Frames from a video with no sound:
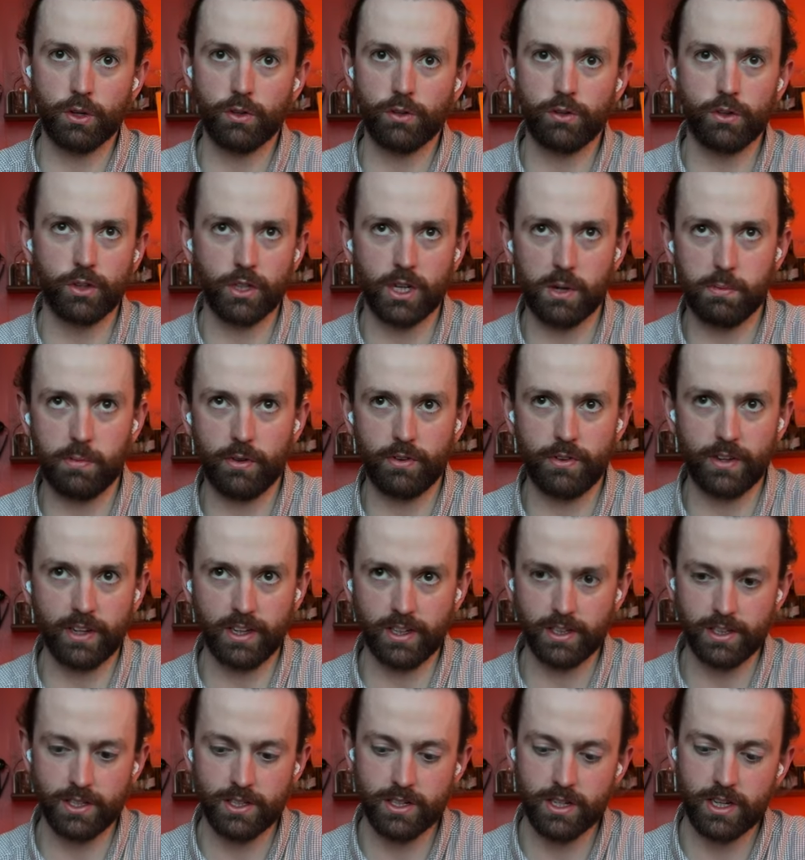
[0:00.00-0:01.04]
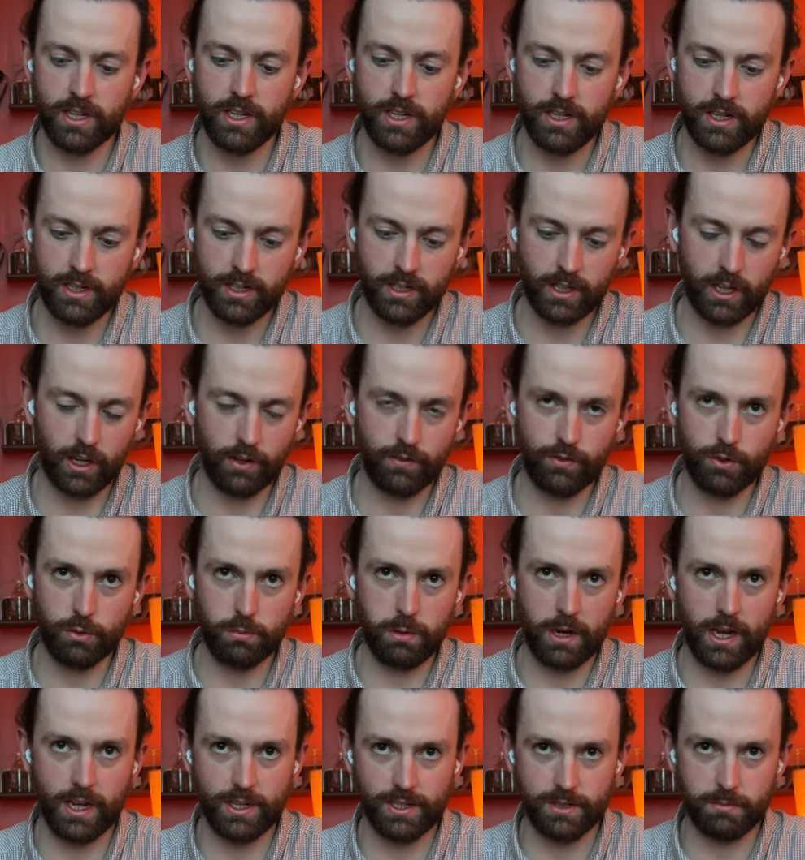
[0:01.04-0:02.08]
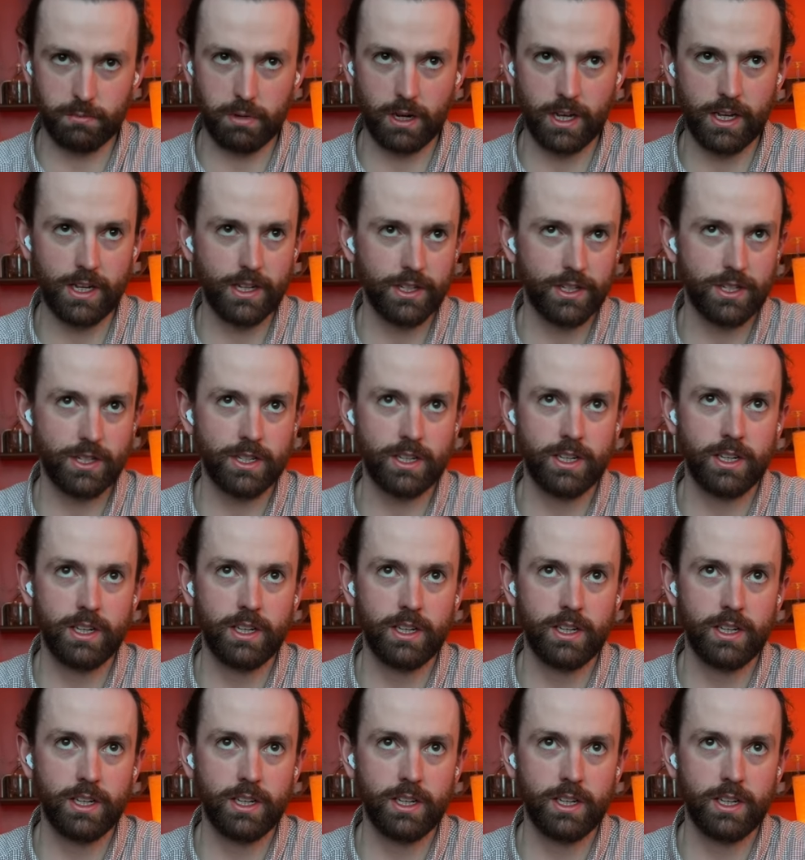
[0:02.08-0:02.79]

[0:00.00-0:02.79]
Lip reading: through a couple of things, get a few plans in place,